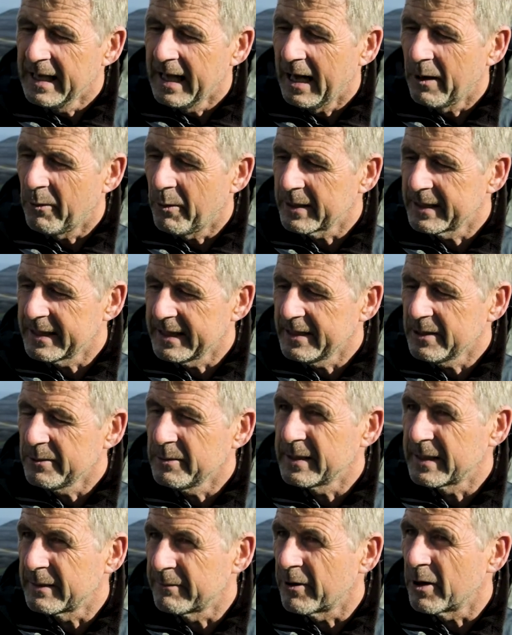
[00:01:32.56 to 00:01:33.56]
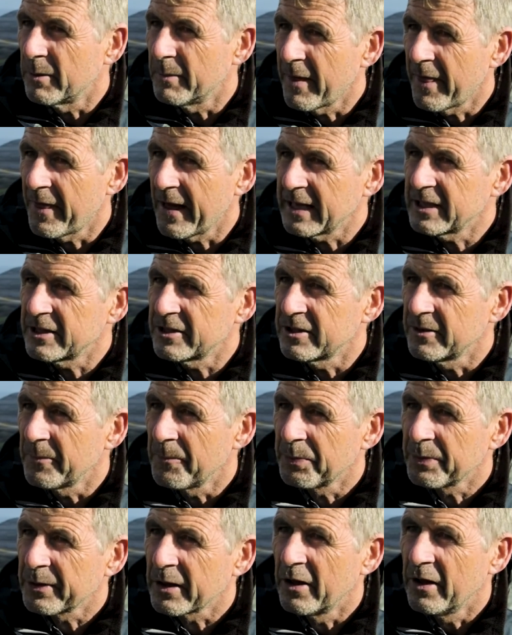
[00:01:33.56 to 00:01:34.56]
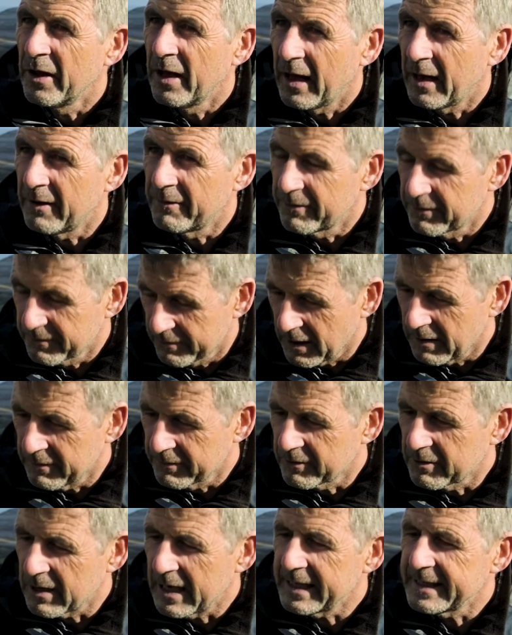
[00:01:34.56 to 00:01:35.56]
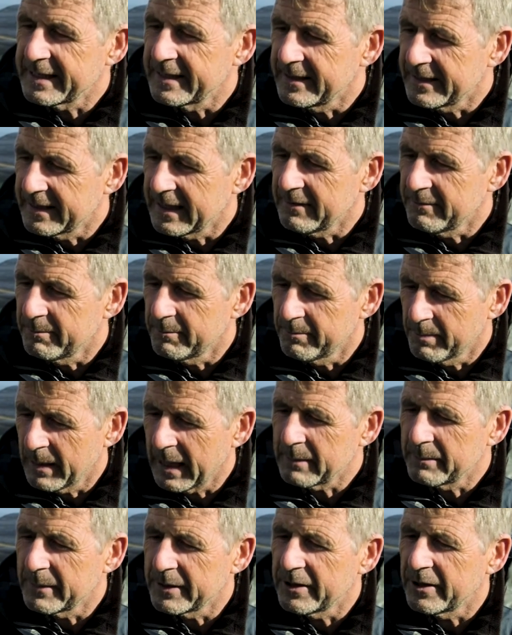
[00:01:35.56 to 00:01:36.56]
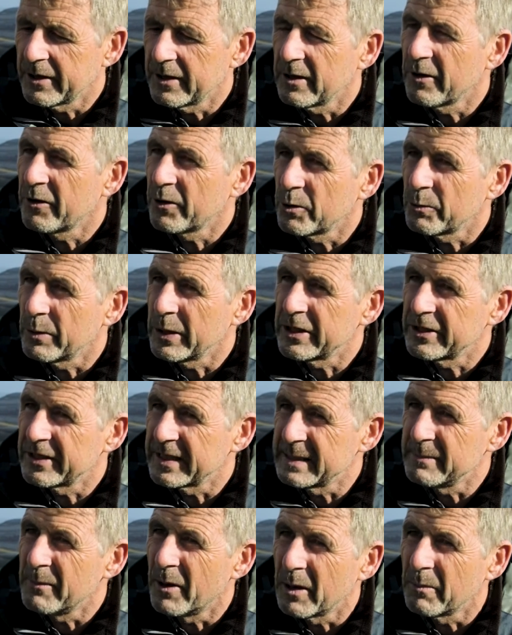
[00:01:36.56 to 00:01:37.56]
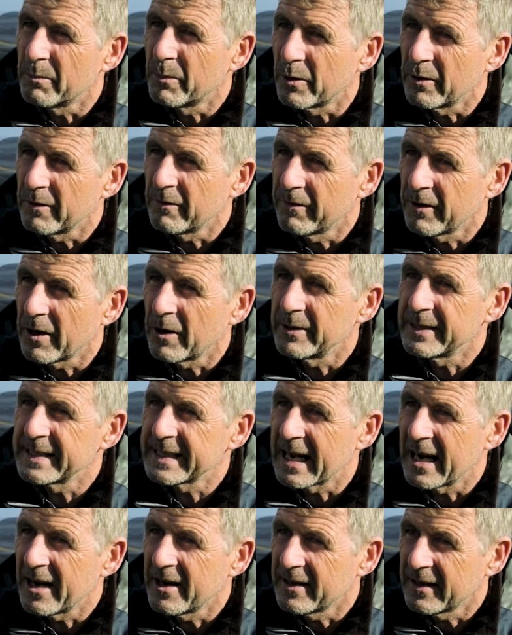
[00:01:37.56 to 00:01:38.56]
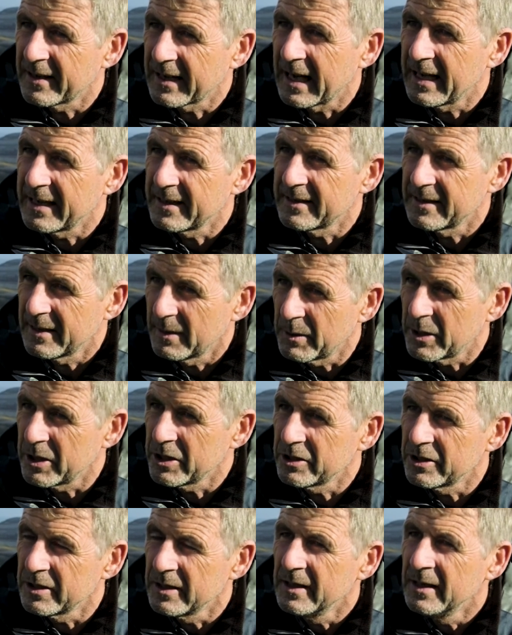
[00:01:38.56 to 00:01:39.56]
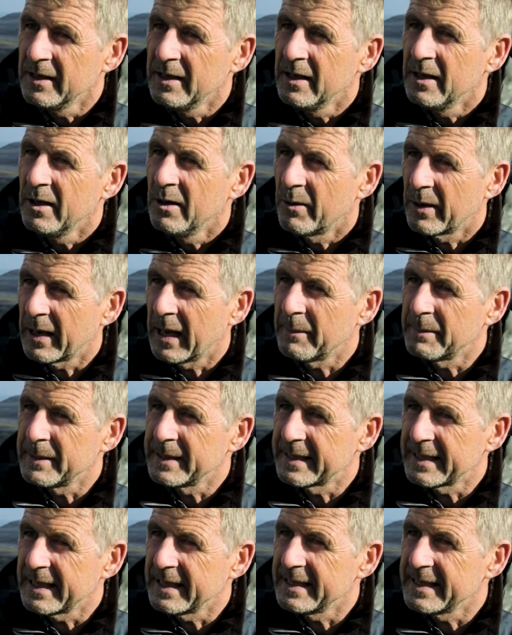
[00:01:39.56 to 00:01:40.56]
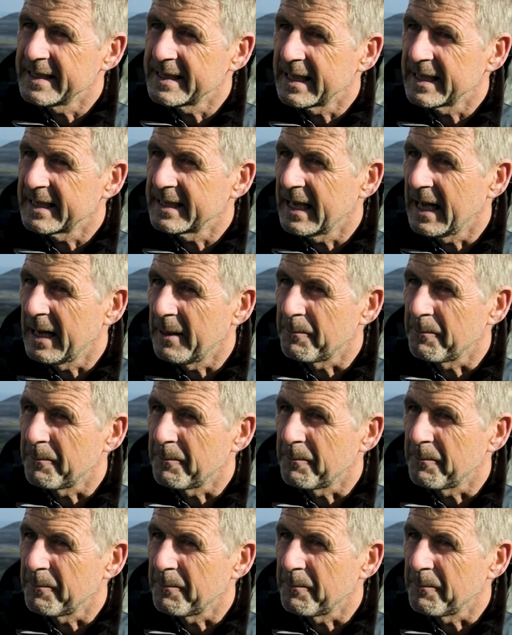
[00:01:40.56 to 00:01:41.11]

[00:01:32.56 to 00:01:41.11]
And what they do is they form a thatch of grass and dead plant material through which the small Burren flowers can't emerge. What happens then is that